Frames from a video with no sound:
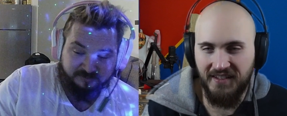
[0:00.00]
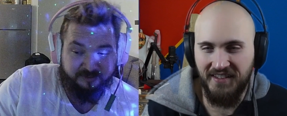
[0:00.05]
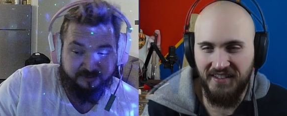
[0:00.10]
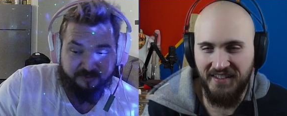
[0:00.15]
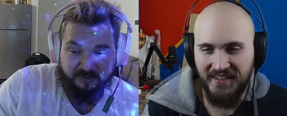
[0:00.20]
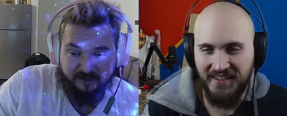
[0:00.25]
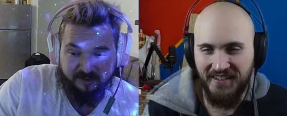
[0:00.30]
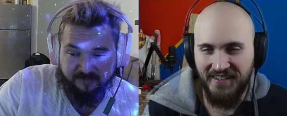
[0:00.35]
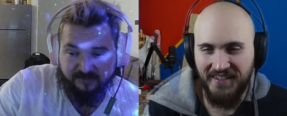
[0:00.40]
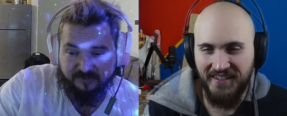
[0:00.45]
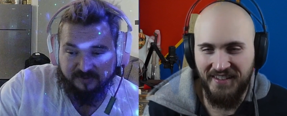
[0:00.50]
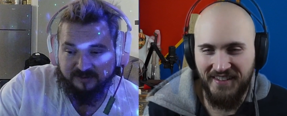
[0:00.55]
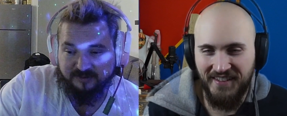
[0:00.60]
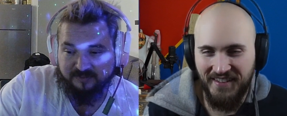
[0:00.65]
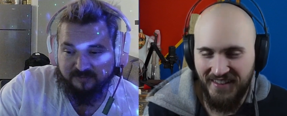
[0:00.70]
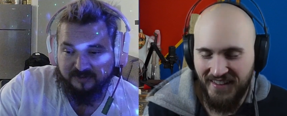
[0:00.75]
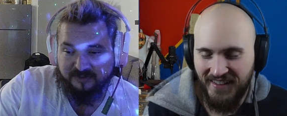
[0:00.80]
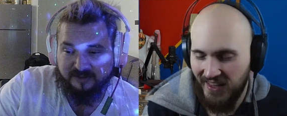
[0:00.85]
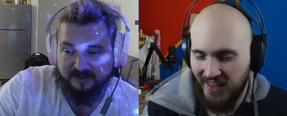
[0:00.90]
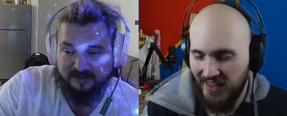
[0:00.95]
Speaker 1: we might be,
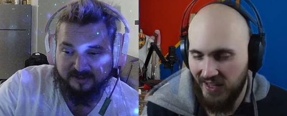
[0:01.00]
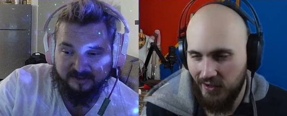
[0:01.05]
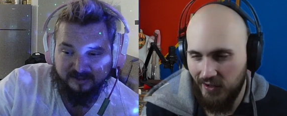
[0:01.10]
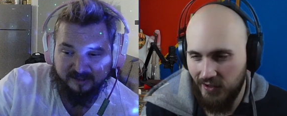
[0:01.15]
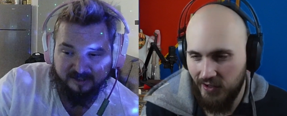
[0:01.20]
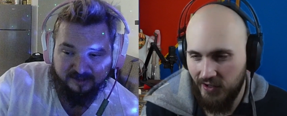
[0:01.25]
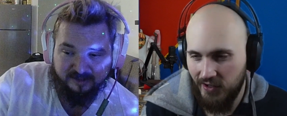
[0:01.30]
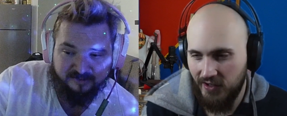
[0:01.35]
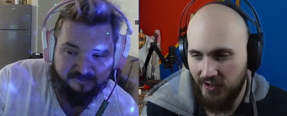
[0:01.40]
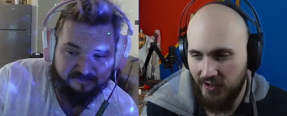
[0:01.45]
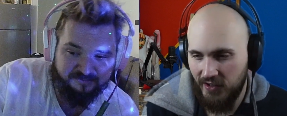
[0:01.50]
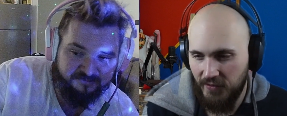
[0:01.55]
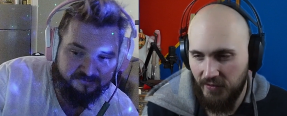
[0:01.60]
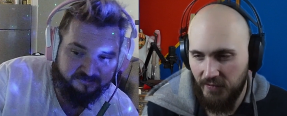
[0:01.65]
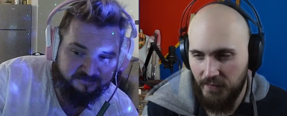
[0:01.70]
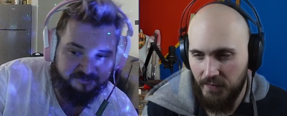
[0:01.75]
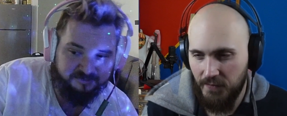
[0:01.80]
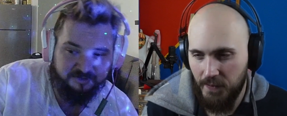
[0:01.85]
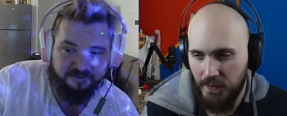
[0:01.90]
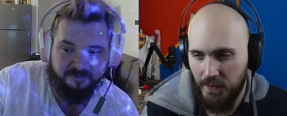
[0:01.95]
depending on how
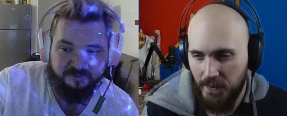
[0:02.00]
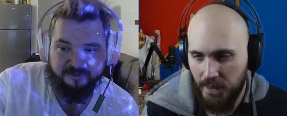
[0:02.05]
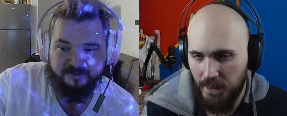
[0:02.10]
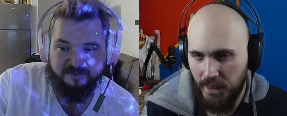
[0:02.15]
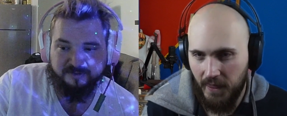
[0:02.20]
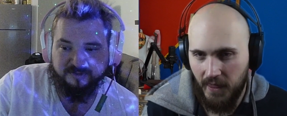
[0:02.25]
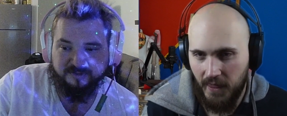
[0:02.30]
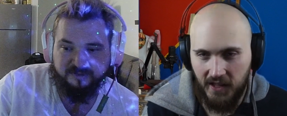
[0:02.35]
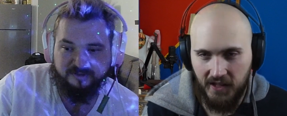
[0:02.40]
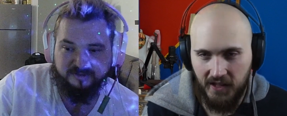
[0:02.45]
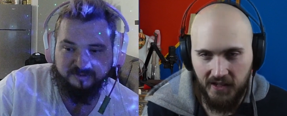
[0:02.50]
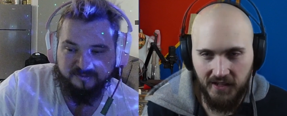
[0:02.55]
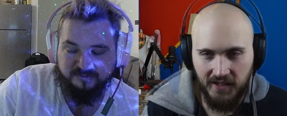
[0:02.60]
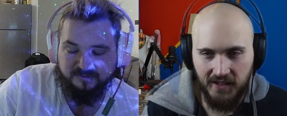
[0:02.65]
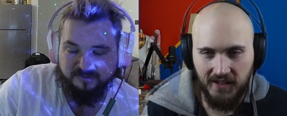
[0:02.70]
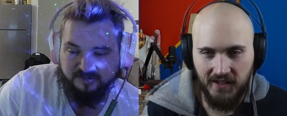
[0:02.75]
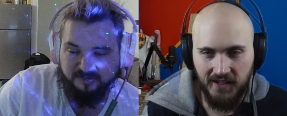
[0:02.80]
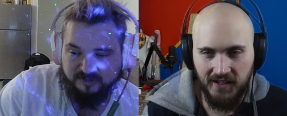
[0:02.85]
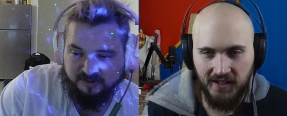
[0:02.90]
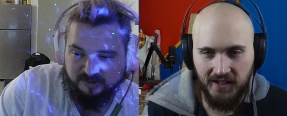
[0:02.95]
New Year's
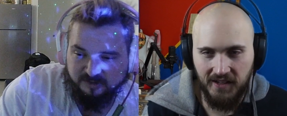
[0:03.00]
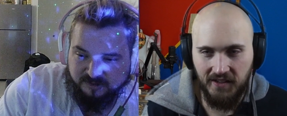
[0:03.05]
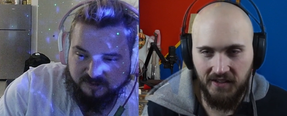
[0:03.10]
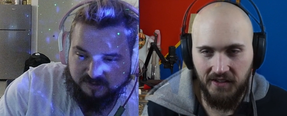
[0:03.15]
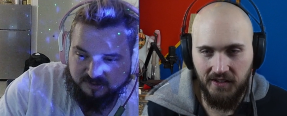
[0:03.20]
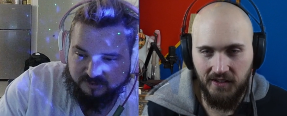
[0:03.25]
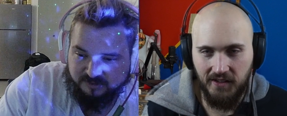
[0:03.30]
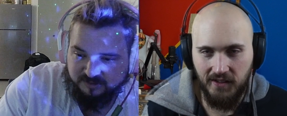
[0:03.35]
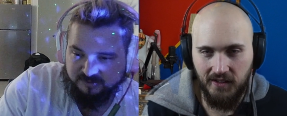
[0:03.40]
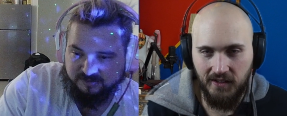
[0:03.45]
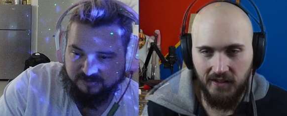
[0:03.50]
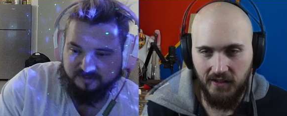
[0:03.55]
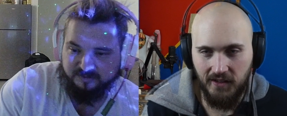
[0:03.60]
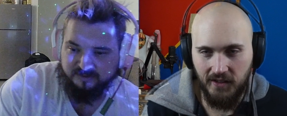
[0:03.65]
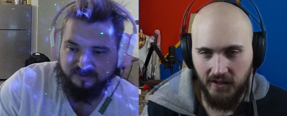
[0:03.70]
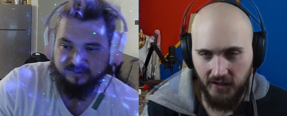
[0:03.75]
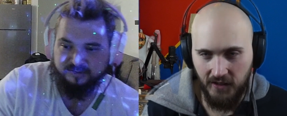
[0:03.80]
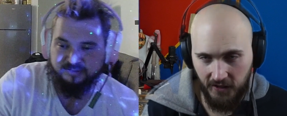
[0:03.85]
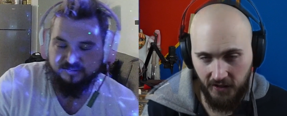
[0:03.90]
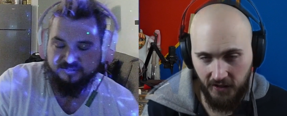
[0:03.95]
goes.
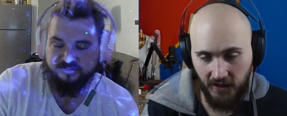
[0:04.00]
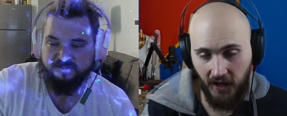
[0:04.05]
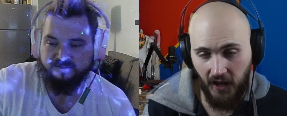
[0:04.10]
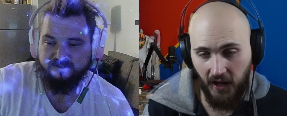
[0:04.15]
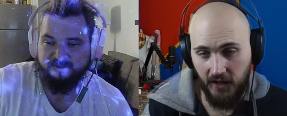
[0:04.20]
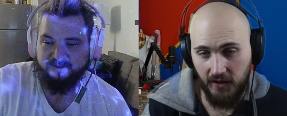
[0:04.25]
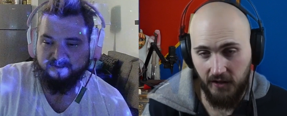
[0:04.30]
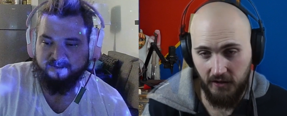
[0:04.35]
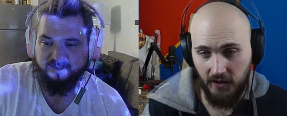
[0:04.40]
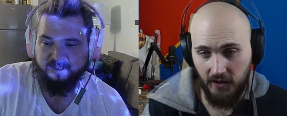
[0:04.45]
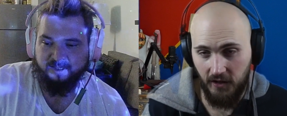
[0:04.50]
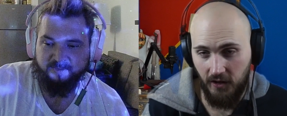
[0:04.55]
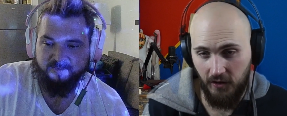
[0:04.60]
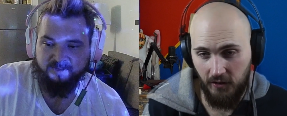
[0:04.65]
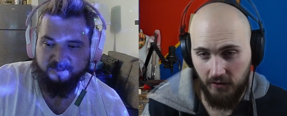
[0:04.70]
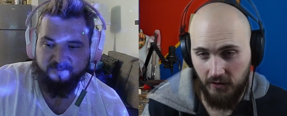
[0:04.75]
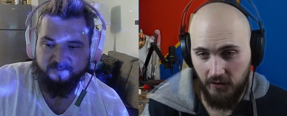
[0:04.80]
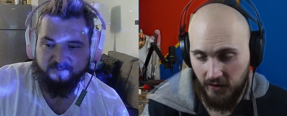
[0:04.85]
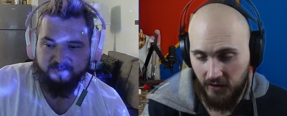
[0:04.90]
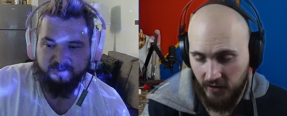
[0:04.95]
Yeah, I don't know. I
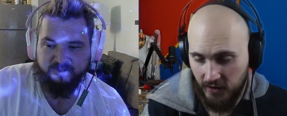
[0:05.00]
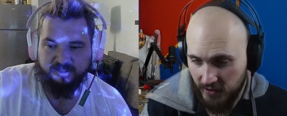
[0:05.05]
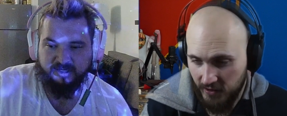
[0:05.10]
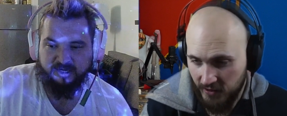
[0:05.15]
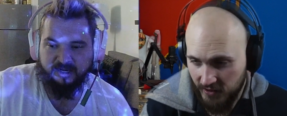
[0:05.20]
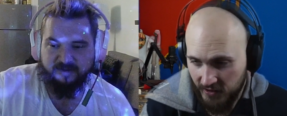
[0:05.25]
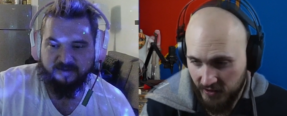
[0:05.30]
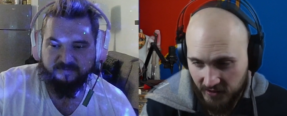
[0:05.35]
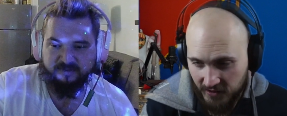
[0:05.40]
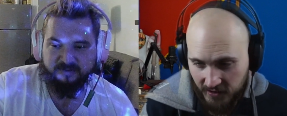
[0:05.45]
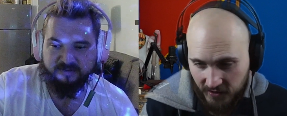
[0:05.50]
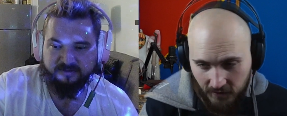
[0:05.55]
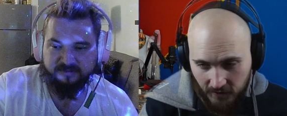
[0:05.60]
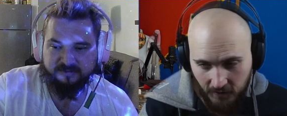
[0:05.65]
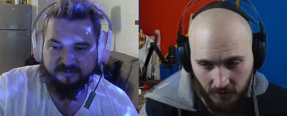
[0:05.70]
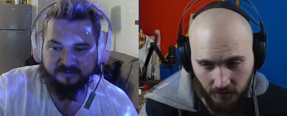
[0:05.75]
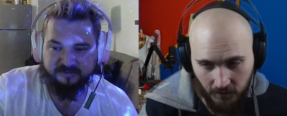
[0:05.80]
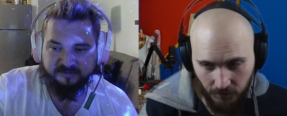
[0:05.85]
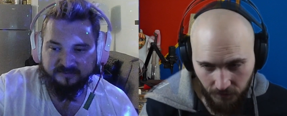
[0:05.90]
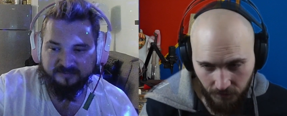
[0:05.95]
mean, we're having
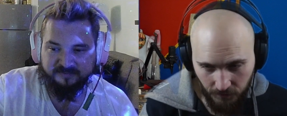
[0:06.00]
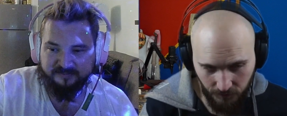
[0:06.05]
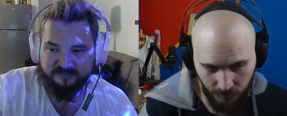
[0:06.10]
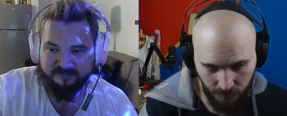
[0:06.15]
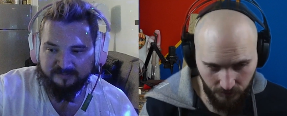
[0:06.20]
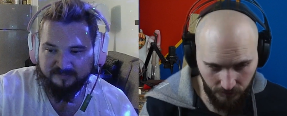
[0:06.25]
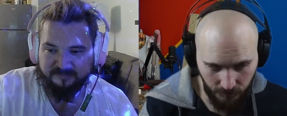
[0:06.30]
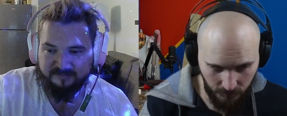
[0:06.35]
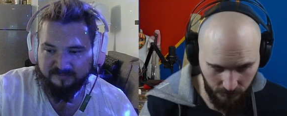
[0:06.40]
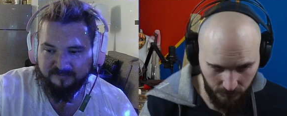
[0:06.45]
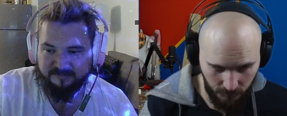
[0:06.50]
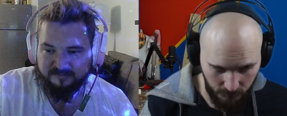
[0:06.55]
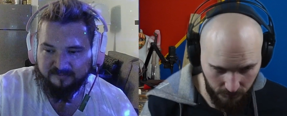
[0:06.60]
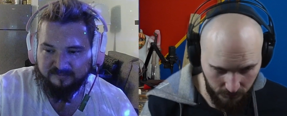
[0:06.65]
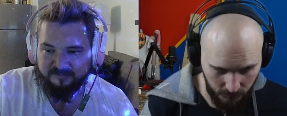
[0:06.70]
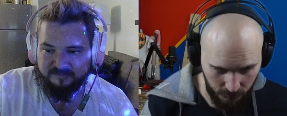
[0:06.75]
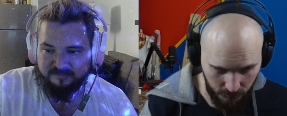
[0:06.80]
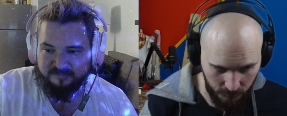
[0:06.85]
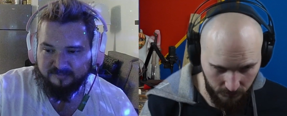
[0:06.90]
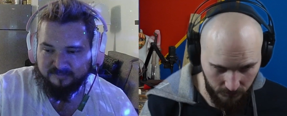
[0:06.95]

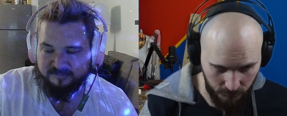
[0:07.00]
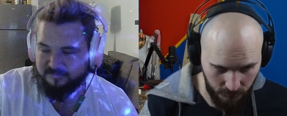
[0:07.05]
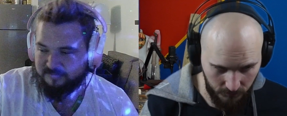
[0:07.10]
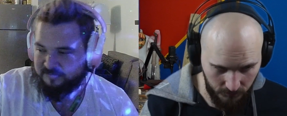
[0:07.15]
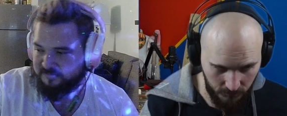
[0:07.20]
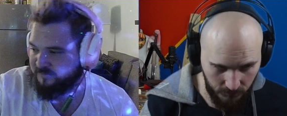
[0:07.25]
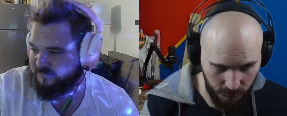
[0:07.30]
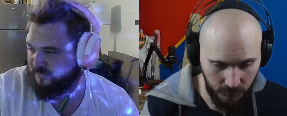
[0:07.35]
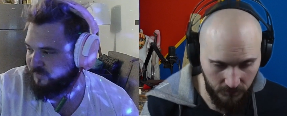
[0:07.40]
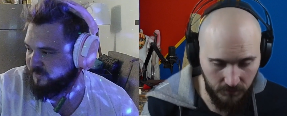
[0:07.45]
mm.